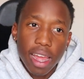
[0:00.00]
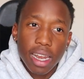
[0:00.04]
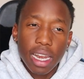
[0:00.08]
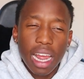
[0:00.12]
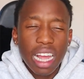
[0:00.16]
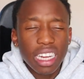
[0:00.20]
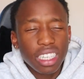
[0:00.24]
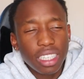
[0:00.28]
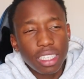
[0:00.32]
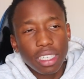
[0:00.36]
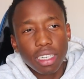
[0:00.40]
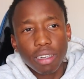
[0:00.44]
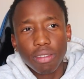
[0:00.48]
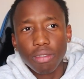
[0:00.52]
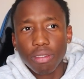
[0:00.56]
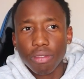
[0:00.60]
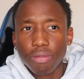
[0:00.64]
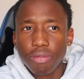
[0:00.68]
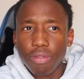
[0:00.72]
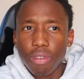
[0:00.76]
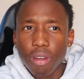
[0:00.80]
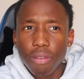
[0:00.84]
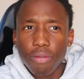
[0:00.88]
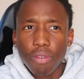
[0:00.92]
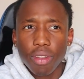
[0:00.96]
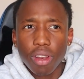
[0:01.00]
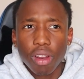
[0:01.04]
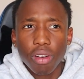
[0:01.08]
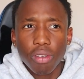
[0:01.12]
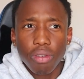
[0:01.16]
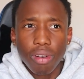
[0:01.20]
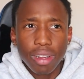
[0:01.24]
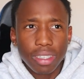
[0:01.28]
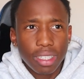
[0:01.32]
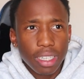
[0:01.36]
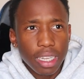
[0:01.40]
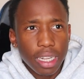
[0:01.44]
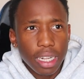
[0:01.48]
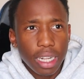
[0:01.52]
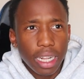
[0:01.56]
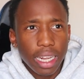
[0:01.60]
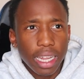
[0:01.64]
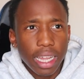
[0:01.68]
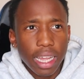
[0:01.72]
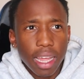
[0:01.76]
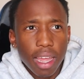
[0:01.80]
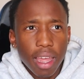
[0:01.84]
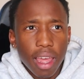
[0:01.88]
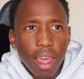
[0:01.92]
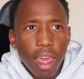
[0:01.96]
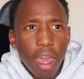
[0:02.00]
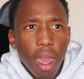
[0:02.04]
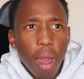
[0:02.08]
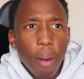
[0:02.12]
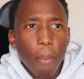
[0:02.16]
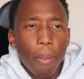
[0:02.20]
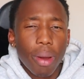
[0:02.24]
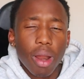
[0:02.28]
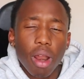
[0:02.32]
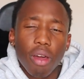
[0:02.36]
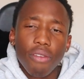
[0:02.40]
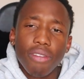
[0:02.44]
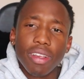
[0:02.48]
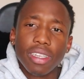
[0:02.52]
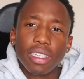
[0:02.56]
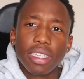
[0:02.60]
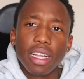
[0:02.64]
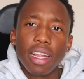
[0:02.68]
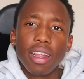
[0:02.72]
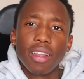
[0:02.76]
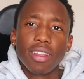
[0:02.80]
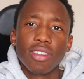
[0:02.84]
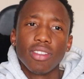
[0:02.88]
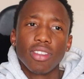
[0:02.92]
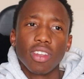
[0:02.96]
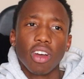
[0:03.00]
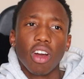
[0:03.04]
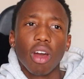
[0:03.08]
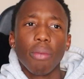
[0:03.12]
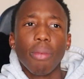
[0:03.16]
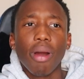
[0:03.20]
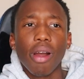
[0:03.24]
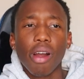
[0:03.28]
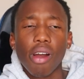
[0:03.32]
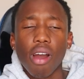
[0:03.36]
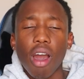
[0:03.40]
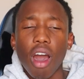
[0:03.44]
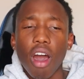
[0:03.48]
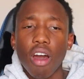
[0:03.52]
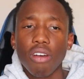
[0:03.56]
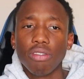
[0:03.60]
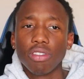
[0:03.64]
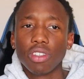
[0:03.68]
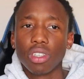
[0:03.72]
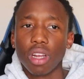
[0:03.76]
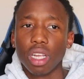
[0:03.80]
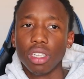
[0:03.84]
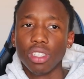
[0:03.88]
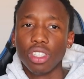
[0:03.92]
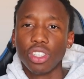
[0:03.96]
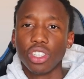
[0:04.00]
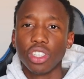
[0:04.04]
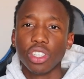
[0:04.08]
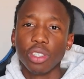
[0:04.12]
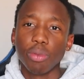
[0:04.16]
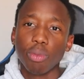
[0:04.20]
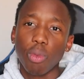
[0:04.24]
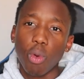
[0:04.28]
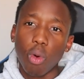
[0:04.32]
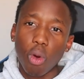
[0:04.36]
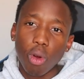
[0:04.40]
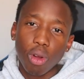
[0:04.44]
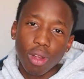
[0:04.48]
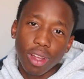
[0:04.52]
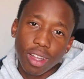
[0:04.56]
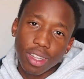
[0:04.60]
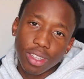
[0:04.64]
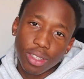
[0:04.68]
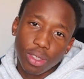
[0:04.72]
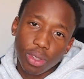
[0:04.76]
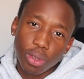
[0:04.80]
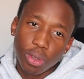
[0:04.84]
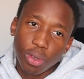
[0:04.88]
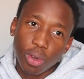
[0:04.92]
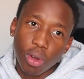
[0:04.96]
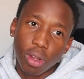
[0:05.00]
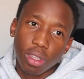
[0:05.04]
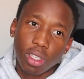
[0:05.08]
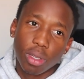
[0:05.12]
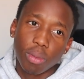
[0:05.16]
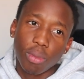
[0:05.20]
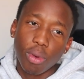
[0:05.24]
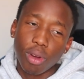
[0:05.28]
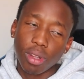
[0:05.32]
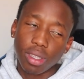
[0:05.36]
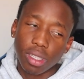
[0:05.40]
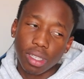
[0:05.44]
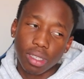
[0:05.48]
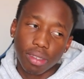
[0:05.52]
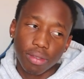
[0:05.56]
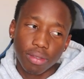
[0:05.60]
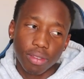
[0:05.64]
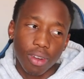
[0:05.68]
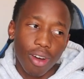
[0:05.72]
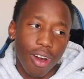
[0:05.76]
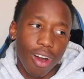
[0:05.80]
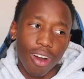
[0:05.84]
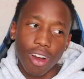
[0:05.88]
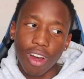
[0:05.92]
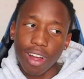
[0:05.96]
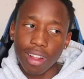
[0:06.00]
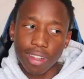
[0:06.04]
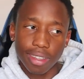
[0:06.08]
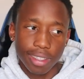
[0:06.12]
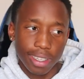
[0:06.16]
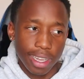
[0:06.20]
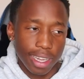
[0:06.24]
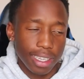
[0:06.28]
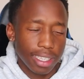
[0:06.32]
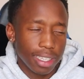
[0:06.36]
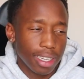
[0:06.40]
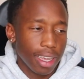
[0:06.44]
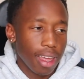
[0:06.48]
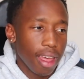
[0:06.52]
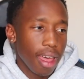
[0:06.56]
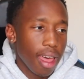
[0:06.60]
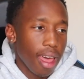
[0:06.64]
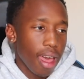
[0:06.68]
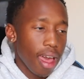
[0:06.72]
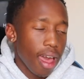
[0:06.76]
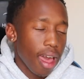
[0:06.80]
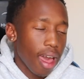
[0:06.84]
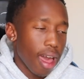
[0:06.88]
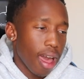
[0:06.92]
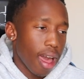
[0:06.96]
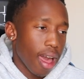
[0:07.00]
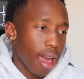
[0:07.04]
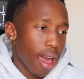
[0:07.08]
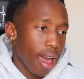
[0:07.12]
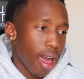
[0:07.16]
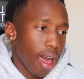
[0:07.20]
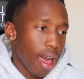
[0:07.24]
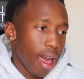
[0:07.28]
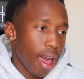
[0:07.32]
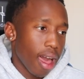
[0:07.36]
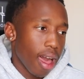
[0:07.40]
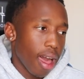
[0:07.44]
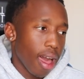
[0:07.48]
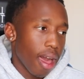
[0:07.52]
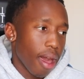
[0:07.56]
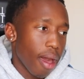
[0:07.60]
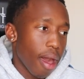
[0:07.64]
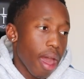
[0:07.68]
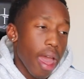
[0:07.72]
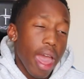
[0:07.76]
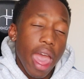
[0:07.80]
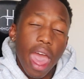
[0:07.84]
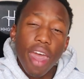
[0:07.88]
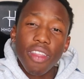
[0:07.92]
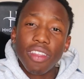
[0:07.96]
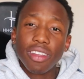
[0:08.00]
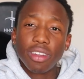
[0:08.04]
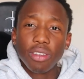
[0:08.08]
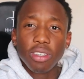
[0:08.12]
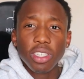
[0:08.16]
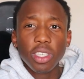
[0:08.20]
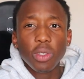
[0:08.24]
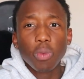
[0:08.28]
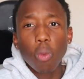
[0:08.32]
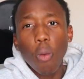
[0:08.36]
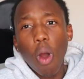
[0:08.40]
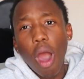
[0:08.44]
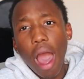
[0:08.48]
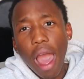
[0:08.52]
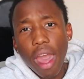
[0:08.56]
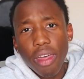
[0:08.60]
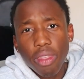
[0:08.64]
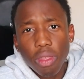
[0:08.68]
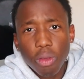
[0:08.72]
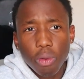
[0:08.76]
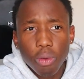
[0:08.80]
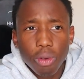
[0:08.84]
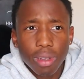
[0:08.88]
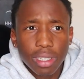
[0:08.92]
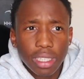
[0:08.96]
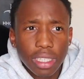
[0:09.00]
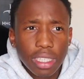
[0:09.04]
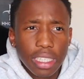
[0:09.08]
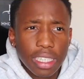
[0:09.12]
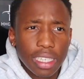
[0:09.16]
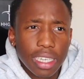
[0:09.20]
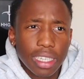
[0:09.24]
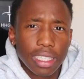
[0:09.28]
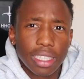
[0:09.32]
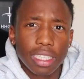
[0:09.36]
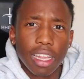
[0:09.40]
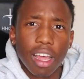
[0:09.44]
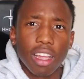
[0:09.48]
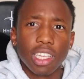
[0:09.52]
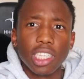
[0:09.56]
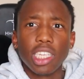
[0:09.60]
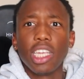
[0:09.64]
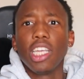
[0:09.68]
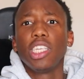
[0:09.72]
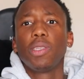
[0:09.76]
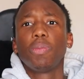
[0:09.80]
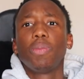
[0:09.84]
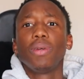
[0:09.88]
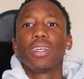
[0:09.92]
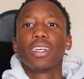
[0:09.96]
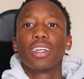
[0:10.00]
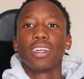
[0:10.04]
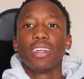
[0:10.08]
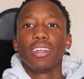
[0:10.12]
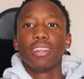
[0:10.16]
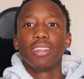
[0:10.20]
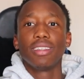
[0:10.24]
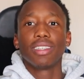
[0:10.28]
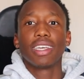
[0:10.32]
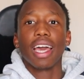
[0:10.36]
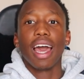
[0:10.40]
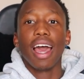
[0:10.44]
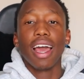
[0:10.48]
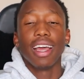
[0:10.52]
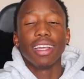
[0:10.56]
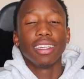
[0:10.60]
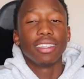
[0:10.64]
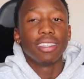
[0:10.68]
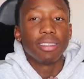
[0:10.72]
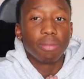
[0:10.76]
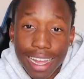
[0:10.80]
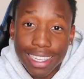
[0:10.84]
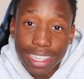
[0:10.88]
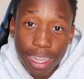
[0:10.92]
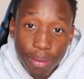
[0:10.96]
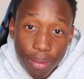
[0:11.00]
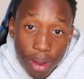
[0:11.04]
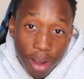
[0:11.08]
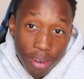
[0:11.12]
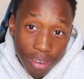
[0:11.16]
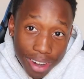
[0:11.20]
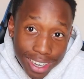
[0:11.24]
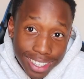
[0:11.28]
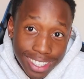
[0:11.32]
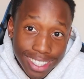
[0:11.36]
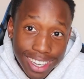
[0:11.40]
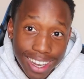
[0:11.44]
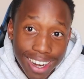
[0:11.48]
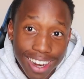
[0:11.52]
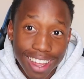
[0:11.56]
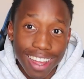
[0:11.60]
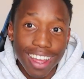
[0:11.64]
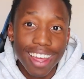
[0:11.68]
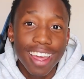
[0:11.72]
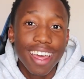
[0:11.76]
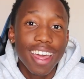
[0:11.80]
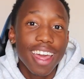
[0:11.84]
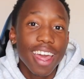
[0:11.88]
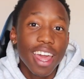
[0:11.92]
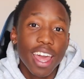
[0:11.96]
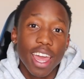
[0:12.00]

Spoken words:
And I actually did a video recently, but obviously since I got my car, I've transitioned more into automotive car content. And the reason why it was sneaker stars is because, guys, I'm a reseller.